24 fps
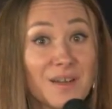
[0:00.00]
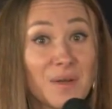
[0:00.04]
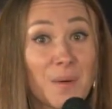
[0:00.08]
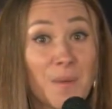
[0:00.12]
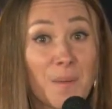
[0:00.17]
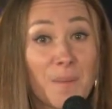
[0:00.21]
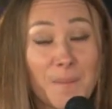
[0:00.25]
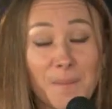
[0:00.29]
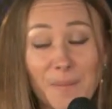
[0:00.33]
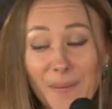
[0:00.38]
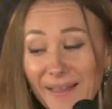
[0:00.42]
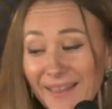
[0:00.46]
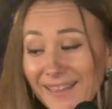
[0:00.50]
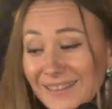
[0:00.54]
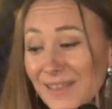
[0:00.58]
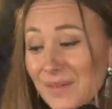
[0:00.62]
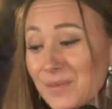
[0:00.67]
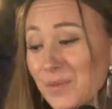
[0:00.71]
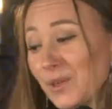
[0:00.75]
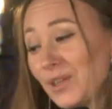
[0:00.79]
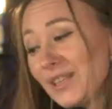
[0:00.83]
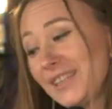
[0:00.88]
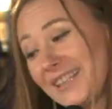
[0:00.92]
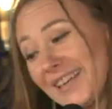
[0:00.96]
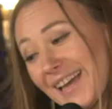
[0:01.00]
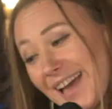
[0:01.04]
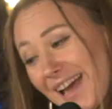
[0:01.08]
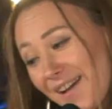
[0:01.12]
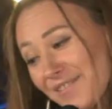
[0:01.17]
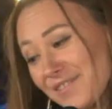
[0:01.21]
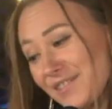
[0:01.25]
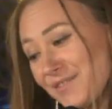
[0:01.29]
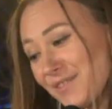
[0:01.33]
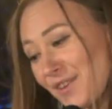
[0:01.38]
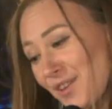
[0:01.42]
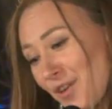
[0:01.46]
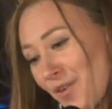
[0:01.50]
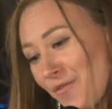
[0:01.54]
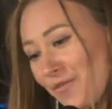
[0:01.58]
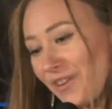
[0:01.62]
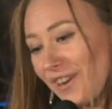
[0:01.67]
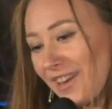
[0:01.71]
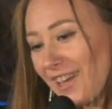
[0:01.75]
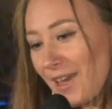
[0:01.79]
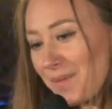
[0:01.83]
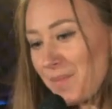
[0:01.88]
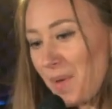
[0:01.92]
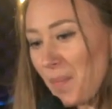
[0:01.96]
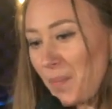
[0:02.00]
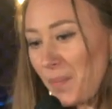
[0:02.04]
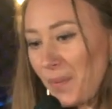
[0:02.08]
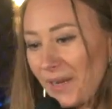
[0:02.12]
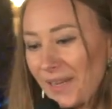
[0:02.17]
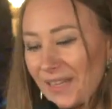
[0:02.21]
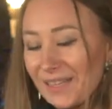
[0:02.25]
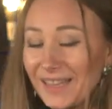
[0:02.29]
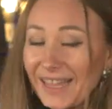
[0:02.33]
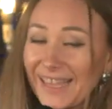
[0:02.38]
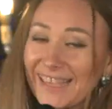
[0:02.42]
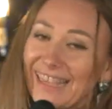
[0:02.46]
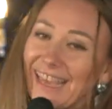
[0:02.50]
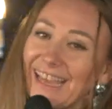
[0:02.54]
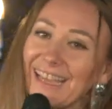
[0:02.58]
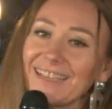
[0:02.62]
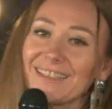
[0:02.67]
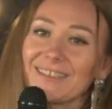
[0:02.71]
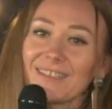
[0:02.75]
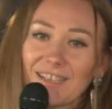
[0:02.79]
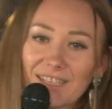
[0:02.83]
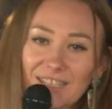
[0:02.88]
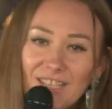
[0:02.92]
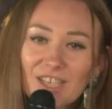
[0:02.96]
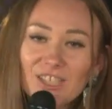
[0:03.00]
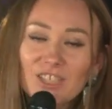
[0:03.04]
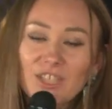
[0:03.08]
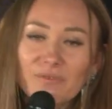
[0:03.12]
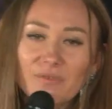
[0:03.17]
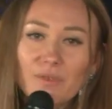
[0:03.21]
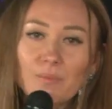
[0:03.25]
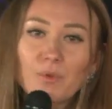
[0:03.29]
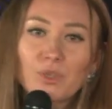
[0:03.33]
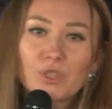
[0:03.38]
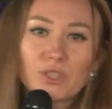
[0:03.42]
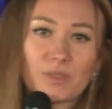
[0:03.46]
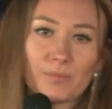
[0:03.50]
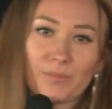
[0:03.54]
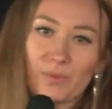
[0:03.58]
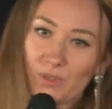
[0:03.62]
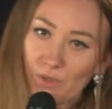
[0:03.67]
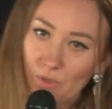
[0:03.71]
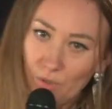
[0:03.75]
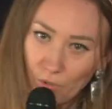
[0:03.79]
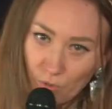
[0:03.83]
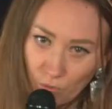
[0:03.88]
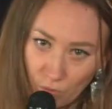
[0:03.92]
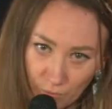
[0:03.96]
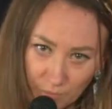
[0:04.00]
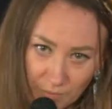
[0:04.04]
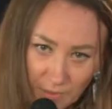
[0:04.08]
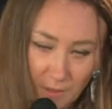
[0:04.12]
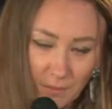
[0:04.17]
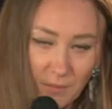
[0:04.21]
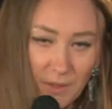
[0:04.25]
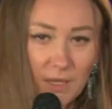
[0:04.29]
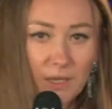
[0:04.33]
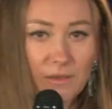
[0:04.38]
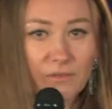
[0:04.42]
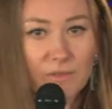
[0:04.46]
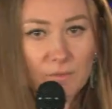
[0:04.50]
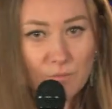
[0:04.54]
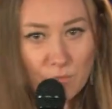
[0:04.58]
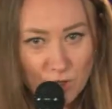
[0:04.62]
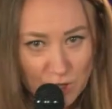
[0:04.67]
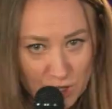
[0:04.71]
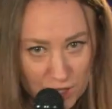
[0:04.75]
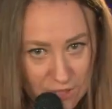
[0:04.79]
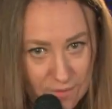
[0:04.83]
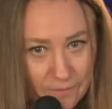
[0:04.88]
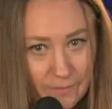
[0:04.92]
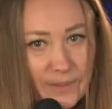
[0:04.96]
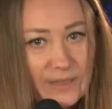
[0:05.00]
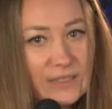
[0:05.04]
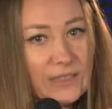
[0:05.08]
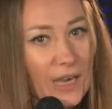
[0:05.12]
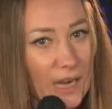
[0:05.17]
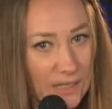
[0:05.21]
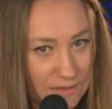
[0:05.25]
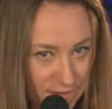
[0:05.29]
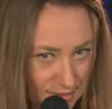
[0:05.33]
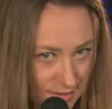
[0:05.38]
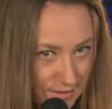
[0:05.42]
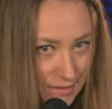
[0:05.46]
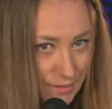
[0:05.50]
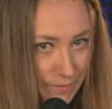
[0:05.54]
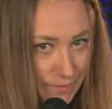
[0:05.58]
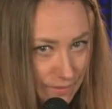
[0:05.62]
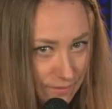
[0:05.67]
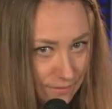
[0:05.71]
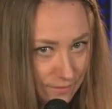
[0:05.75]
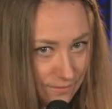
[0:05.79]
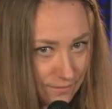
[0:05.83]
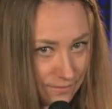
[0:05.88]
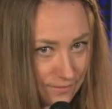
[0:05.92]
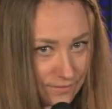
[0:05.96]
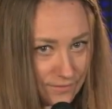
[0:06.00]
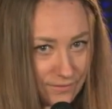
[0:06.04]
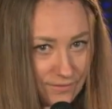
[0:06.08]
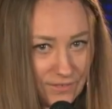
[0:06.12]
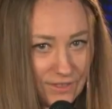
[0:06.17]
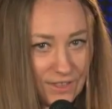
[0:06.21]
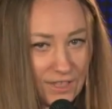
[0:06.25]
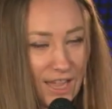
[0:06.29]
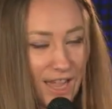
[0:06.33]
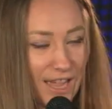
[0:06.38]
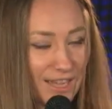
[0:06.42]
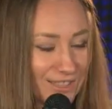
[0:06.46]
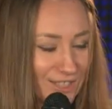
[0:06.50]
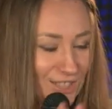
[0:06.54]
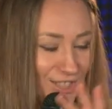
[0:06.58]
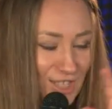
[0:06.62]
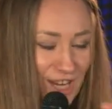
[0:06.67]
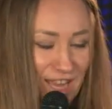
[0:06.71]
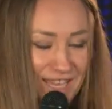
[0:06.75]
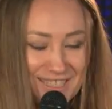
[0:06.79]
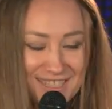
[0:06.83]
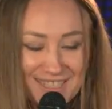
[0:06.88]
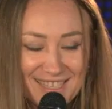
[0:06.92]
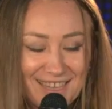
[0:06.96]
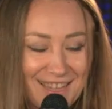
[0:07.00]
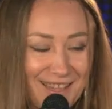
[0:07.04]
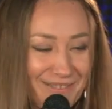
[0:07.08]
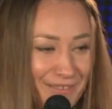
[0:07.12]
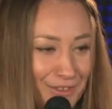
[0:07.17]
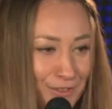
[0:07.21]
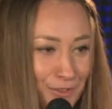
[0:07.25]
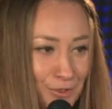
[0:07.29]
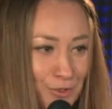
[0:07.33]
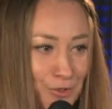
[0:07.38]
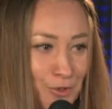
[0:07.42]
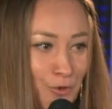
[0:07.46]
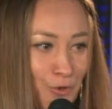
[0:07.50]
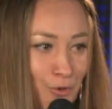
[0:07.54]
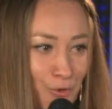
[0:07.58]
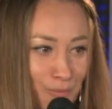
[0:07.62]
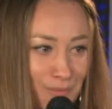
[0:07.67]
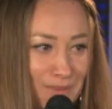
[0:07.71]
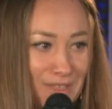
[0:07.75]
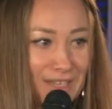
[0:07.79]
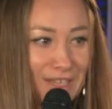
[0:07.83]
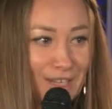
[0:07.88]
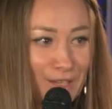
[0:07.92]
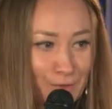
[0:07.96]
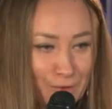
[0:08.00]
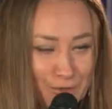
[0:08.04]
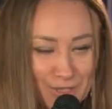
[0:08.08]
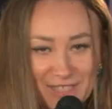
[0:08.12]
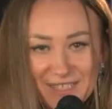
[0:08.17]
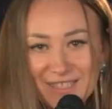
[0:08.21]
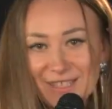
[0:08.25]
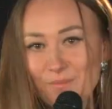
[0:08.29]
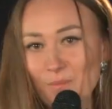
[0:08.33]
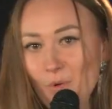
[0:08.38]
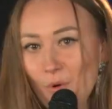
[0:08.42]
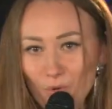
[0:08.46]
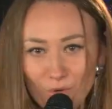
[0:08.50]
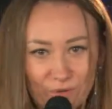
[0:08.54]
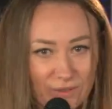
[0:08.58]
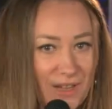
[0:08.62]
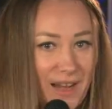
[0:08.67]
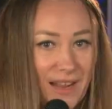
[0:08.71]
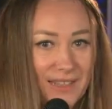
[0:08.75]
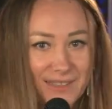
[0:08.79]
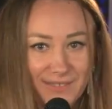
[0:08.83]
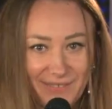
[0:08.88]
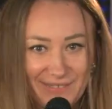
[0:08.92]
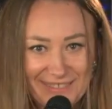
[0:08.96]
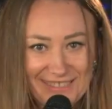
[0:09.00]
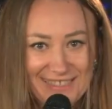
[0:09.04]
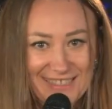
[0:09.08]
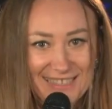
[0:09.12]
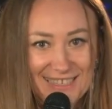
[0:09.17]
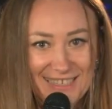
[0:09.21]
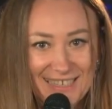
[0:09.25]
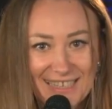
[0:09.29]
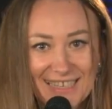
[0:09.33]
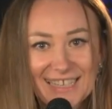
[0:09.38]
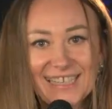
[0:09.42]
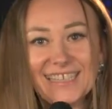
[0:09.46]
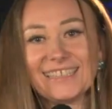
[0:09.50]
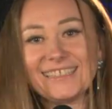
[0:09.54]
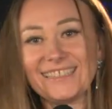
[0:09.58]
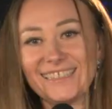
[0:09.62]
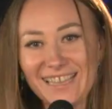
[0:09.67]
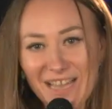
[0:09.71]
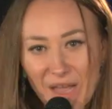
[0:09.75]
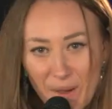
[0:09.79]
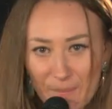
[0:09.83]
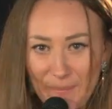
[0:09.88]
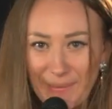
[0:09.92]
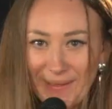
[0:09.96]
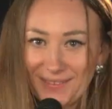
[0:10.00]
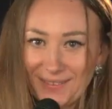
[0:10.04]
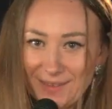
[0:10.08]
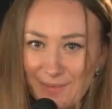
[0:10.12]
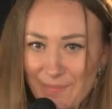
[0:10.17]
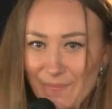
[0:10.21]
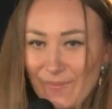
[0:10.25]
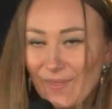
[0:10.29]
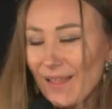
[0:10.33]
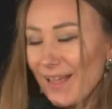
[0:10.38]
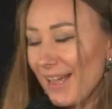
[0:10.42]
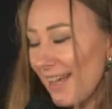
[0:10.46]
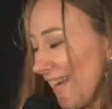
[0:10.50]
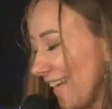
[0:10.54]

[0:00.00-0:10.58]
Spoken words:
It helps me to uh, uh, with my hope. So I don't want